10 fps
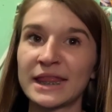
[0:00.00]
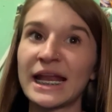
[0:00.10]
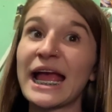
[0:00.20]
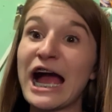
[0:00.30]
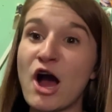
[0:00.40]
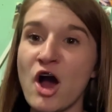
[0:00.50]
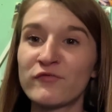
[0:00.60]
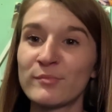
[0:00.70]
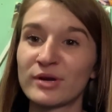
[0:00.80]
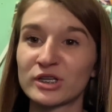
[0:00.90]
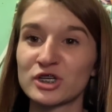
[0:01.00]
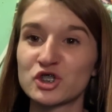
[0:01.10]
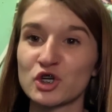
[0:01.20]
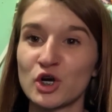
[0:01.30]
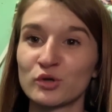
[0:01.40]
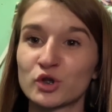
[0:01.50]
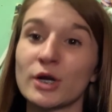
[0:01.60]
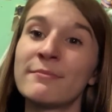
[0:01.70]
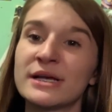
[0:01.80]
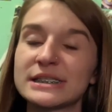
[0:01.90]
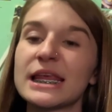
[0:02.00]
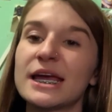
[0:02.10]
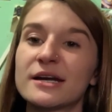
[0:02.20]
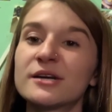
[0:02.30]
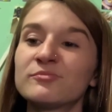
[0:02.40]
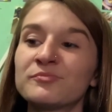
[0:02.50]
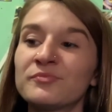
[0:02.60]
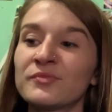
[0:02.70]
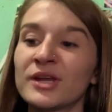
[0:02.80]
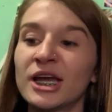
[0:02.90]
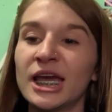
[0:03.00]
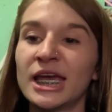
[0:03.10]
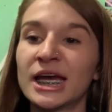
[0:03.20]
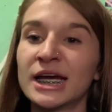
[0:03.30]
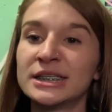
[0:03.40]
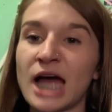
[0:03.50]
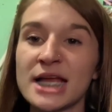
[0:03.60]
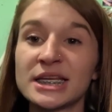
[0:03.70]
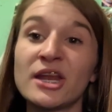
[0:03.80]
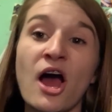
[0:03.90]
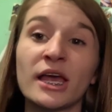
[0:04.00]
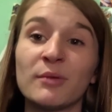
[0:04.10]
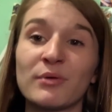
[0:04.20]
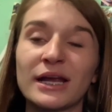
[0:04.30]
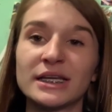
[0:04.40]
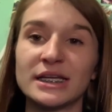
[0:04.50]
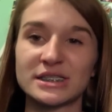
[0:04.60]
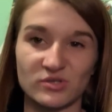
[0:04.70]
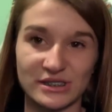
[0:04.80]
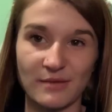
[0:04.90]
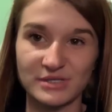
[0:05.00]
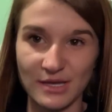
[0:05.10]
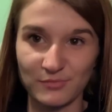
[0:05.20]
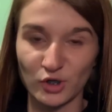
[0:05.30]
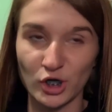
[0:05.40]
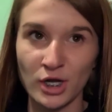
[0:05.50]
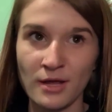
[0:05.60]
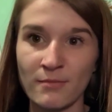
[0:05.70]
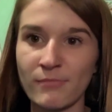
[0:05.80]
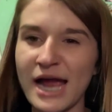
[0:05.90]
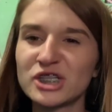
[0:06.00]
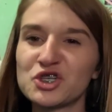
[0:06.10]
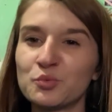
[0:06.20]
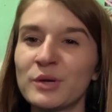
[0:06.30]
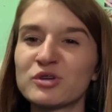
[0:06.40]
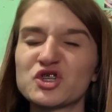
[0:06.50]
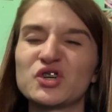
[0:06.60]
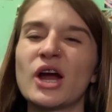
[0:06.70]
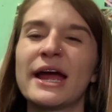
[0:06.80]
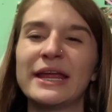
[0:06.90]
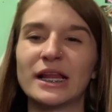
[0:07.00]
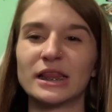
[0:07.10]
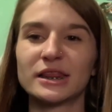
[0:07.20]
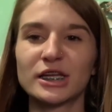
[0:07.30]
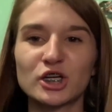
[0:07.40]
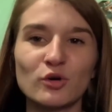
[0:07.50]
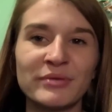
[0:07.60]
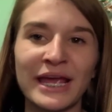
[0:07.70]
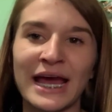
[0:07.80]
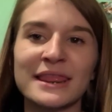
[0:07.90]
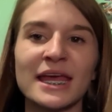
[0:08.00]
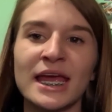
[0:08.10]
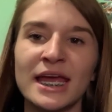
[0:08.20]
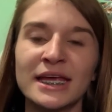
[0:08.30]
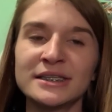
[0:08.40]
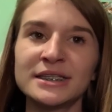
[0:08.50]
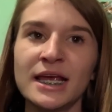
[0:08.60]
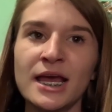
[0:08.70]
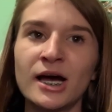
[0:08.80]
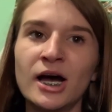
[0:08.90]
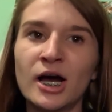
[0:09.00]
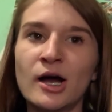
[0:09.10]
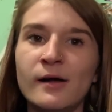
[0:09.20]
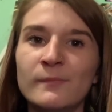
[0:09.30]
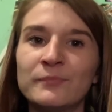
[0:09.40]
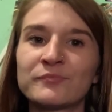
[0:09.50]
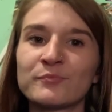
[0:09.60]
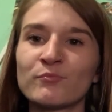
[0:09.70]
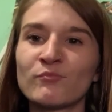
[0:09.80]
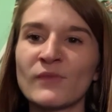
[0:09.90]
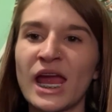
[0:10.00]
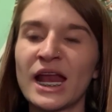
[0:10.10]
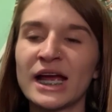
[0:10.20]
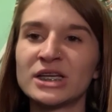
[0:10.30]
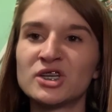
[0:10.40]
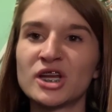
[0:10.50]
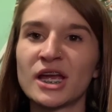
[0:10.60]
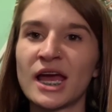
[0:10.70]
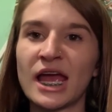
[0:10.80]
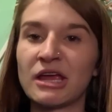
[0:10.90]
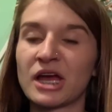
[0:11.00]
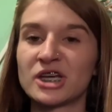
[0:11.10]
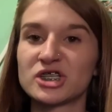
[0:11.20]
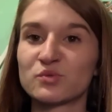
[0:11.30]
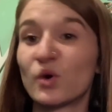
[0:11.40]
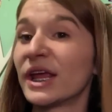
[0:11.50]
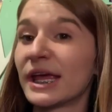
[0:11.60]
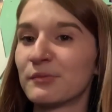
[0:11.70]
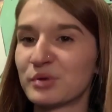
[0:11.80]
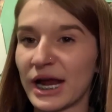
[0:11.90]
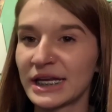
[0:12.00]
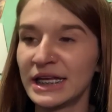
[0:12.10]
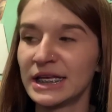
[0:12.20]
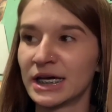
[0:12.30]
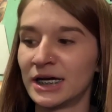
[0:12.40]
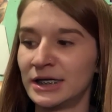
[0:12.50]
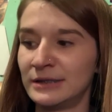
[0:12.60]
Then I got off of birth control 3 months later, and I did not get pregnant until September. Mind you, we was trying a little bit at the end, and I just wouldn't get pregnant.